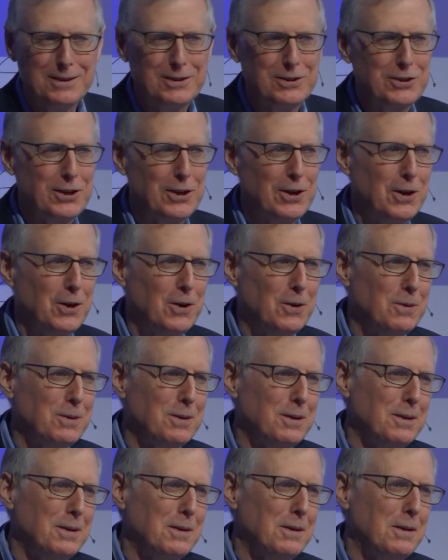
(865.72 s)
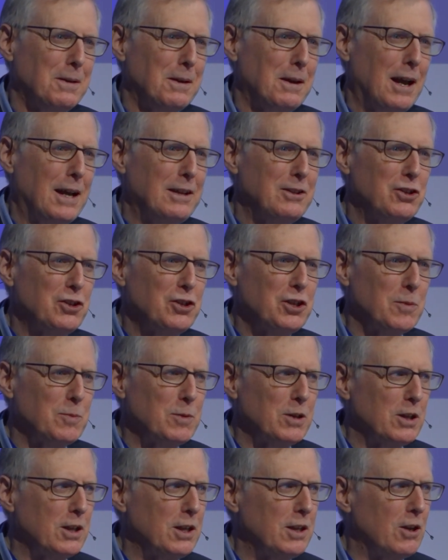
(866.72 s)
So, and
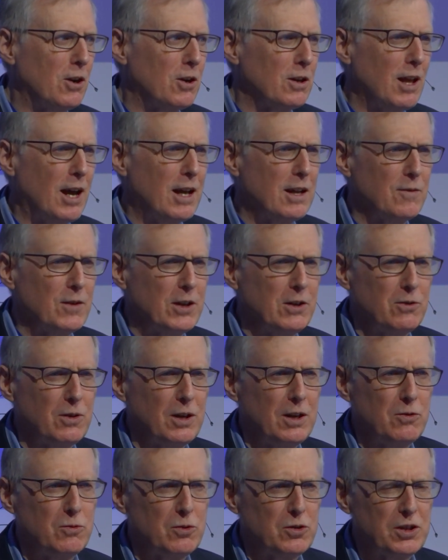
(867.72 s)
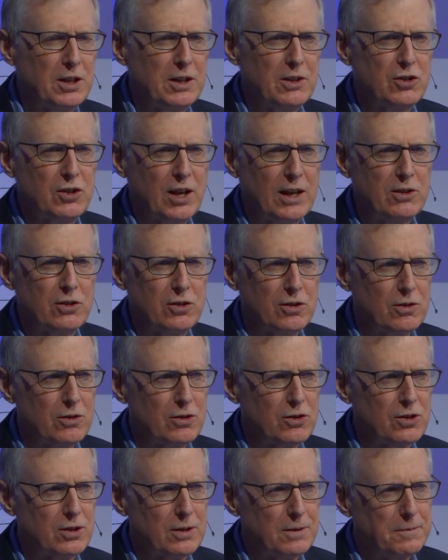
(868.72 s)
similarly, there are a lot of interesting
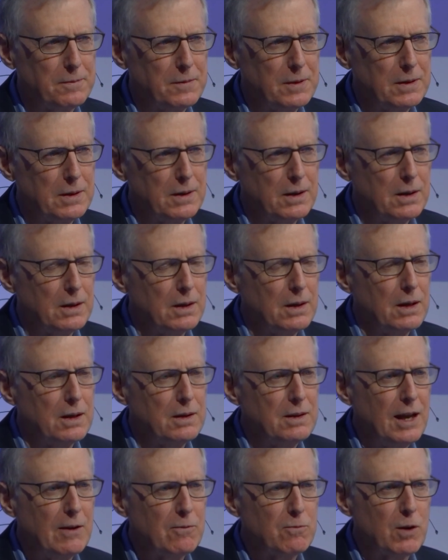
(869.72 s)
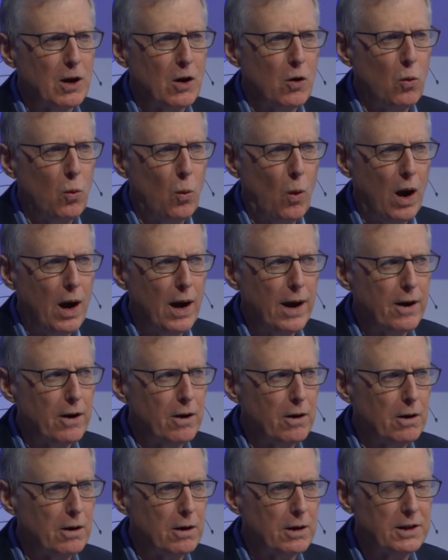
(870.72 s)
sensors that
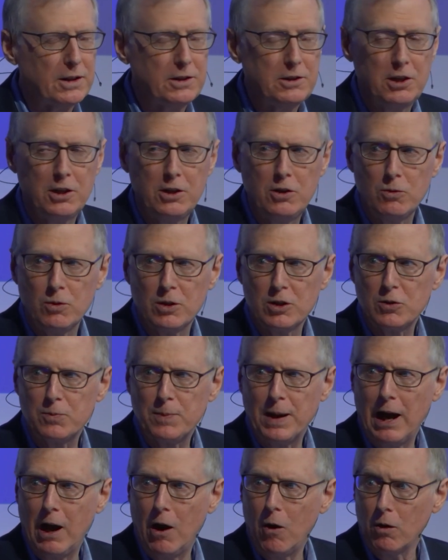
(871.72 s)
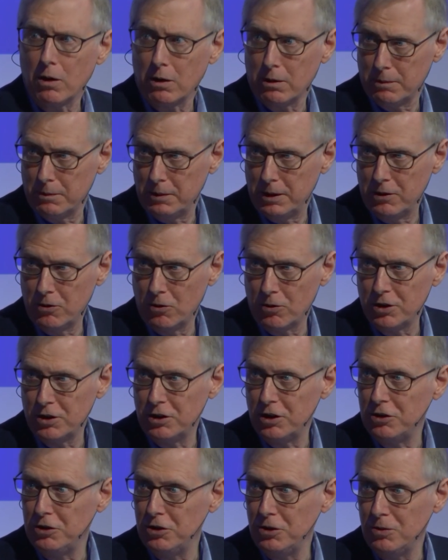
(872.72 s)
require continuous power in order
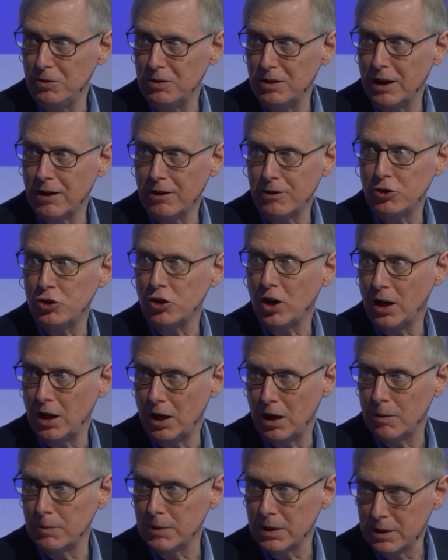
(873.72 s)
to do their job.